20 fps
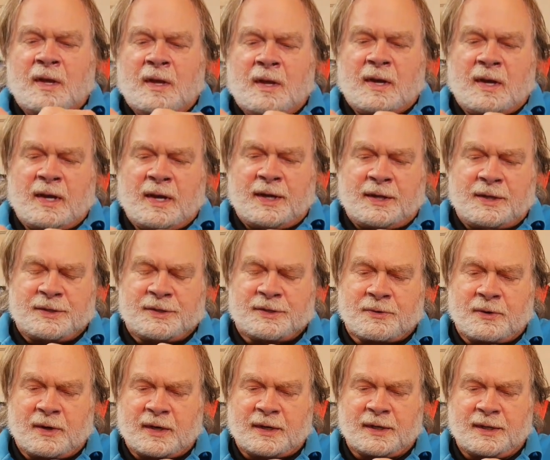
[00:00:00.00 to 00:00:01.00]
I
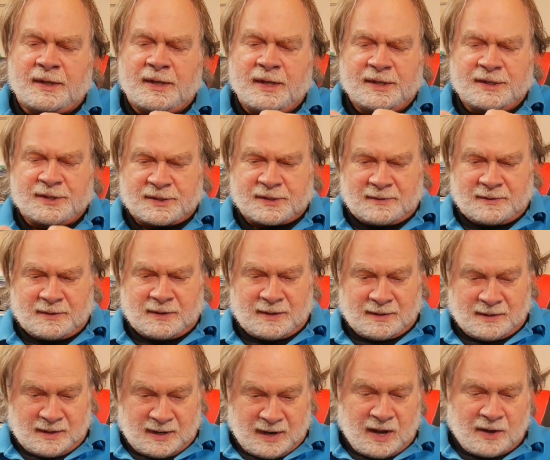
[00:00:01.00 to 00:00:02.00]
constructed this
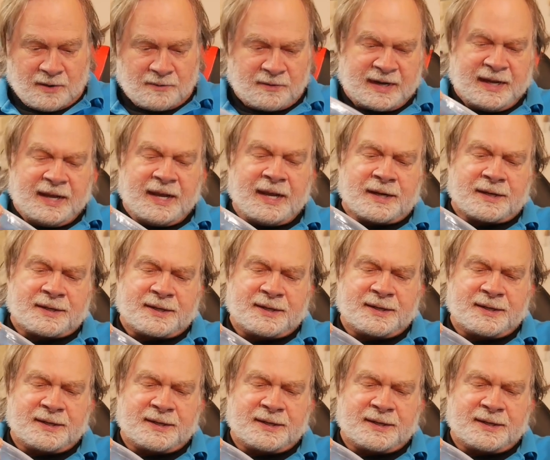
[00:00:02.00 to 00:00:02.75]
out of a kit.